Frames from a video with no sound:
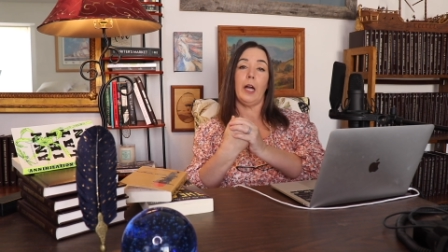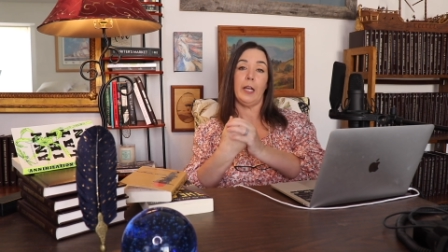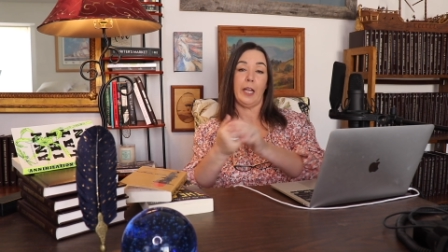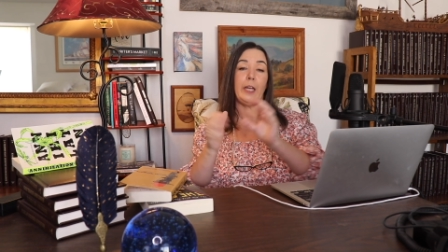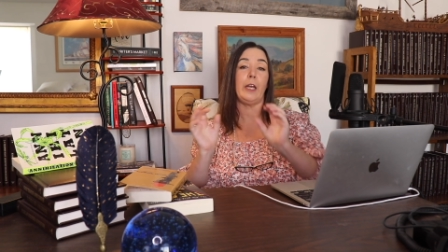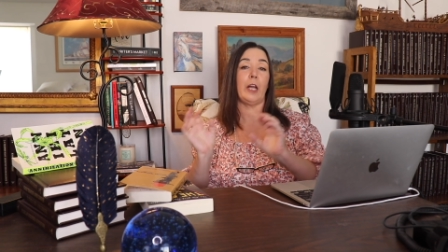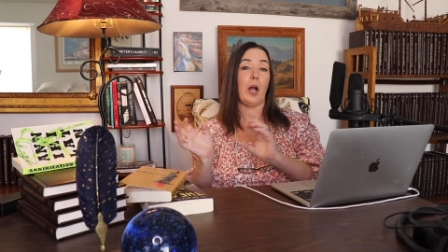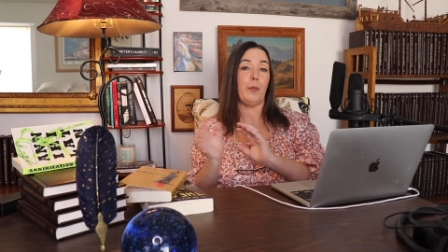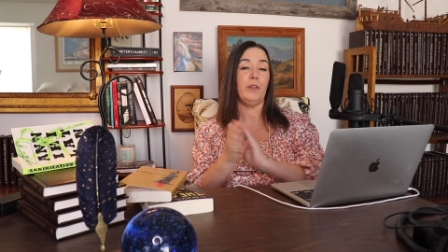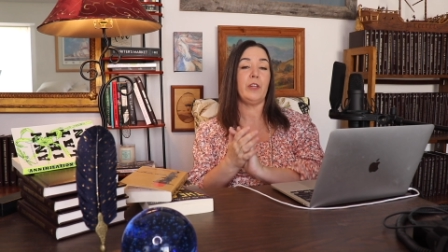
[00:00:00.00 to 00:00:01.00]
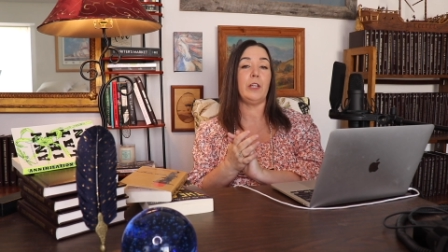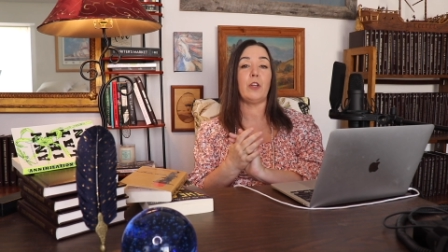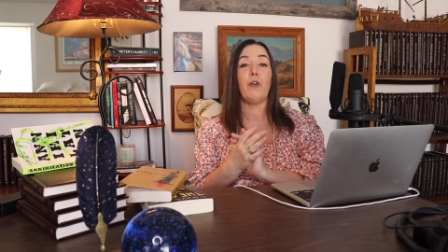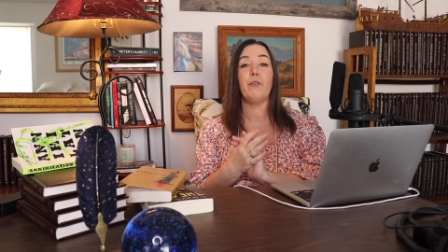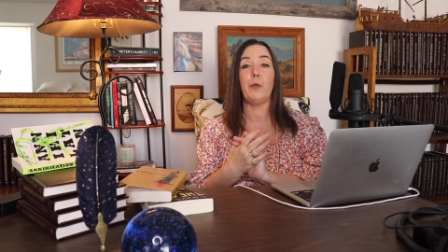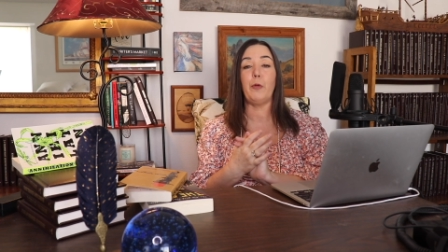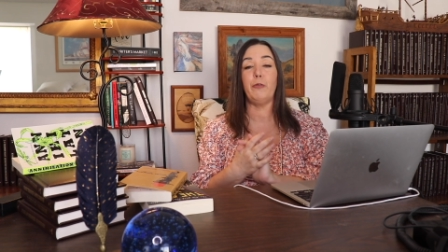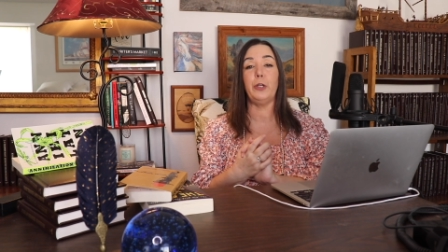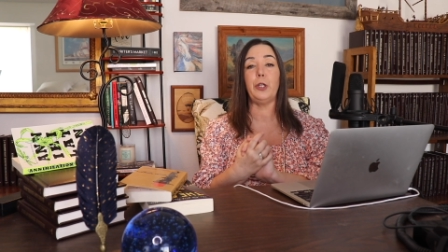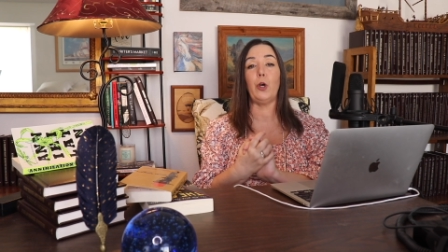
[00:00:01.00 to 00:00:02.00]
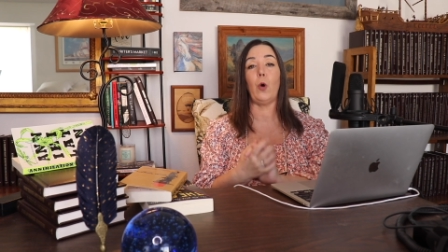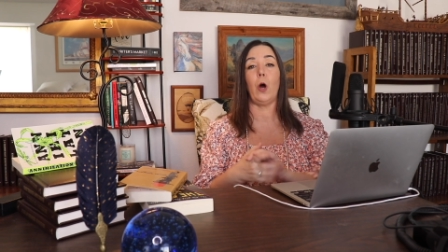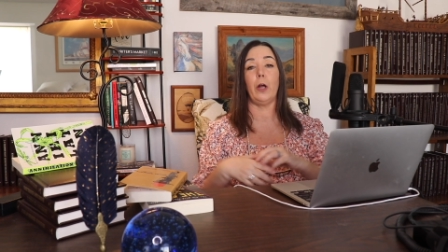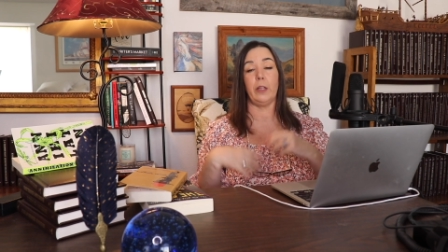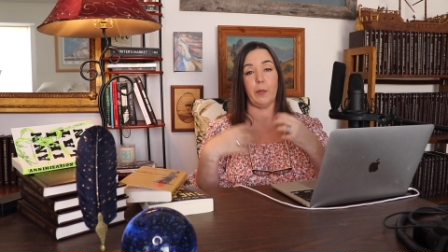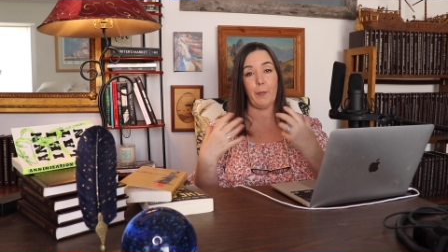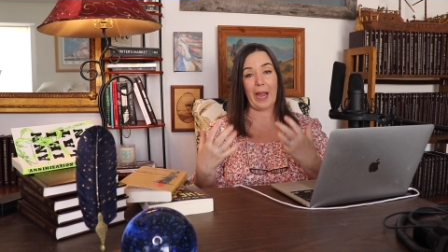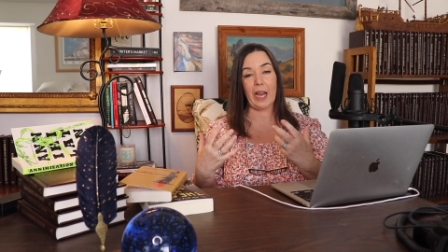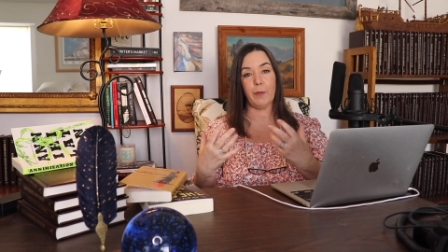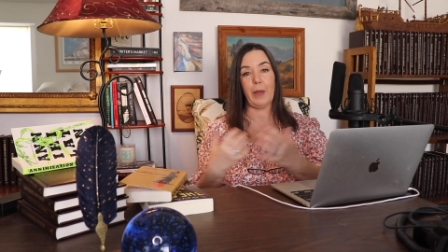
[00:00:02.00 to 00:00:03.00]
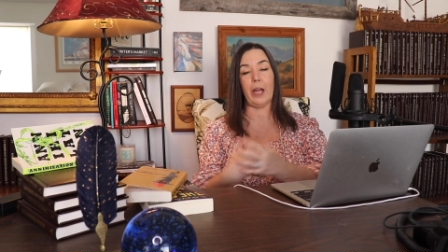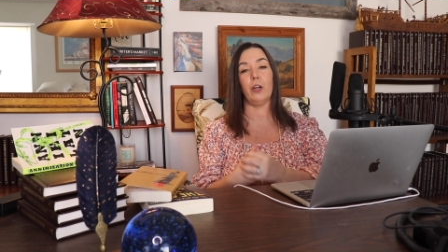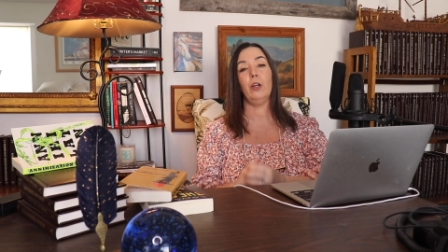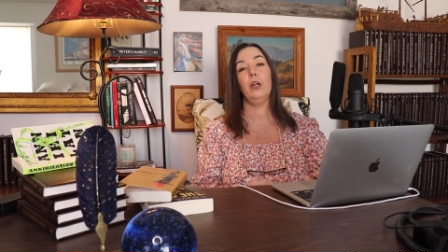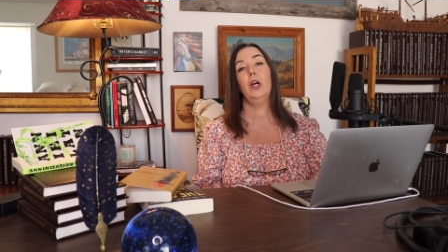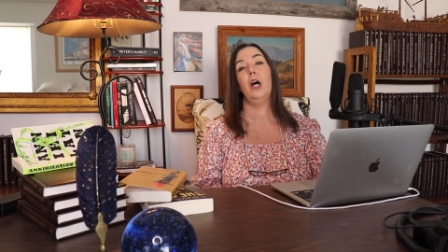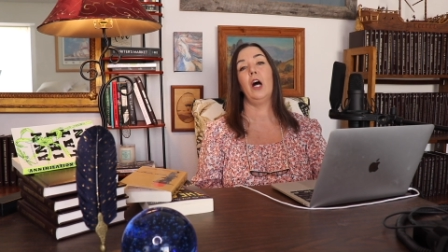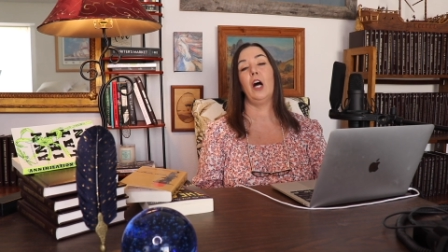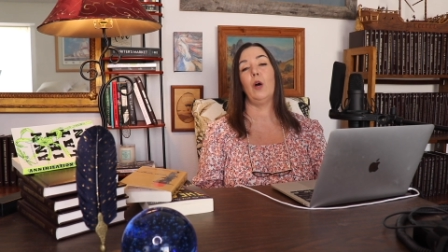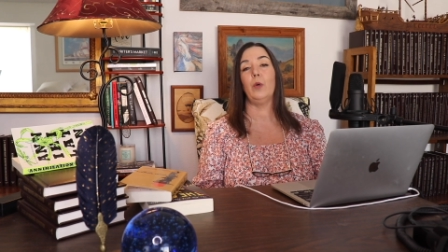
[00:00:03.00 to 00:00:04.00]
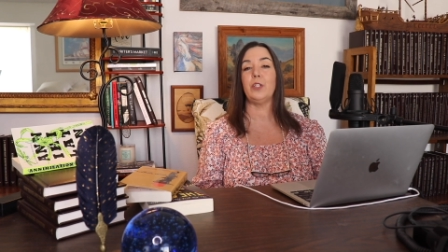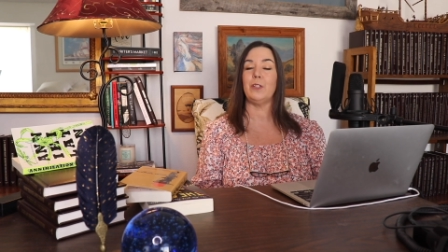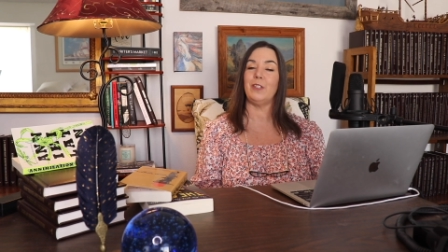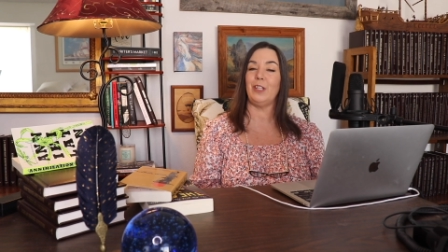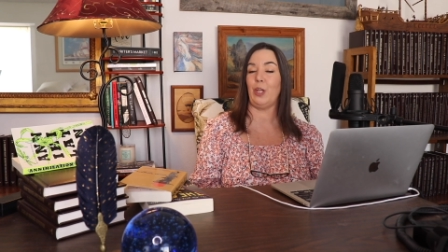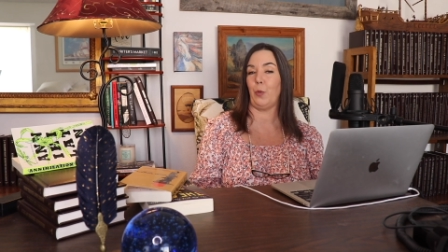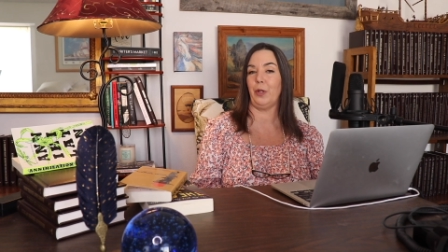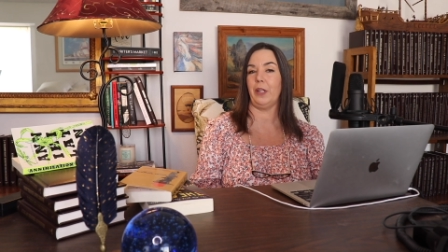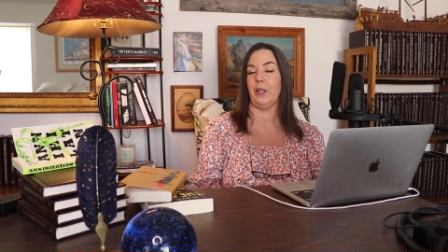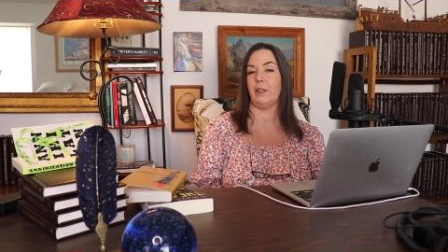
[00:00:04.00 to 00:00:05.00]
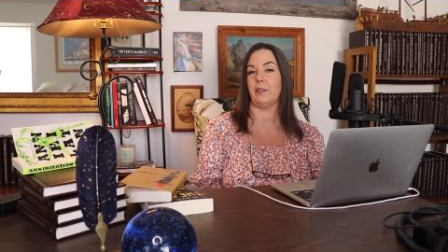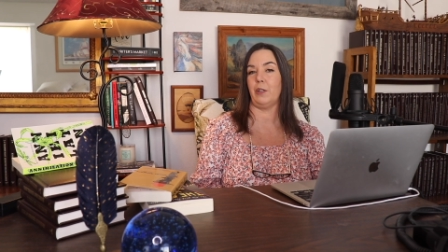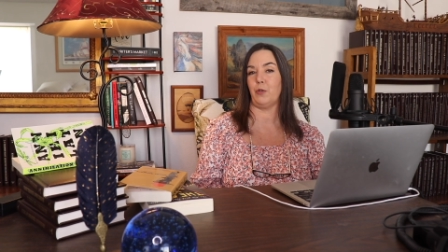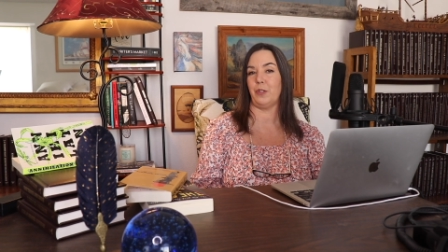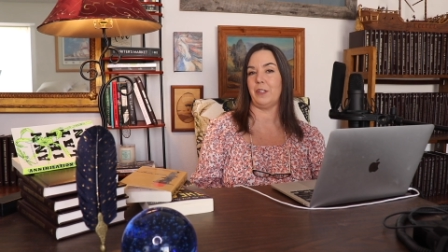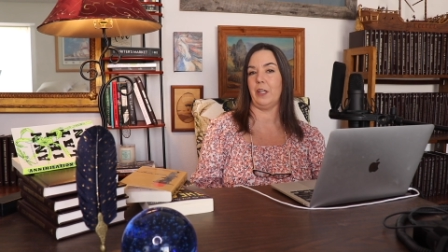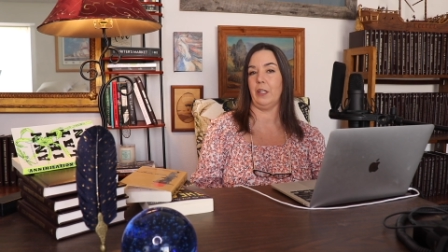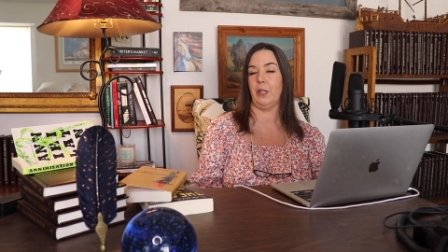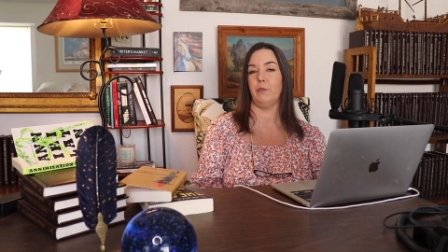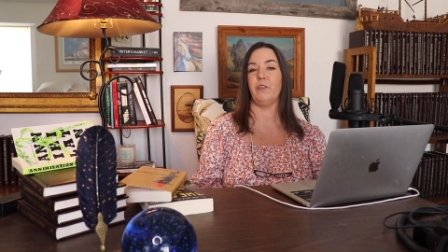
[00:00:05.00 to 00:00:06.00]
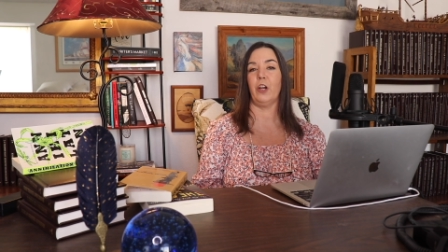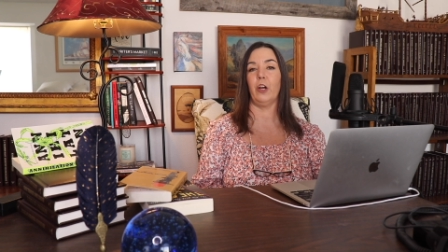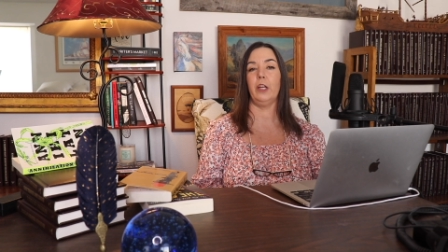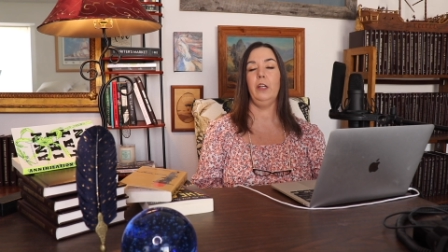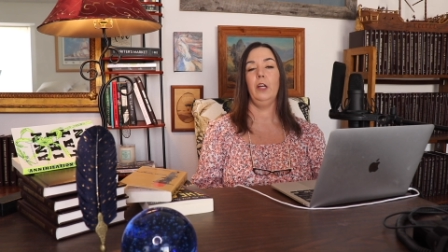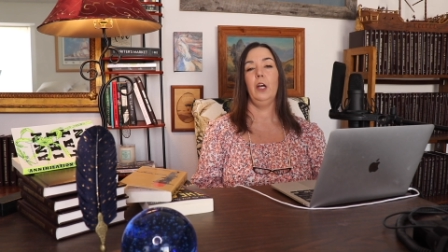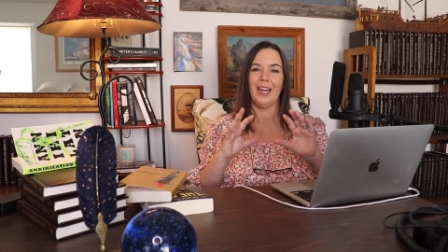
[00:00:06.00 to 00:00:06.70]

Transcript: Again, in a couple of days, I'll film a video on the back matter uh, which is equally as interesting and varied.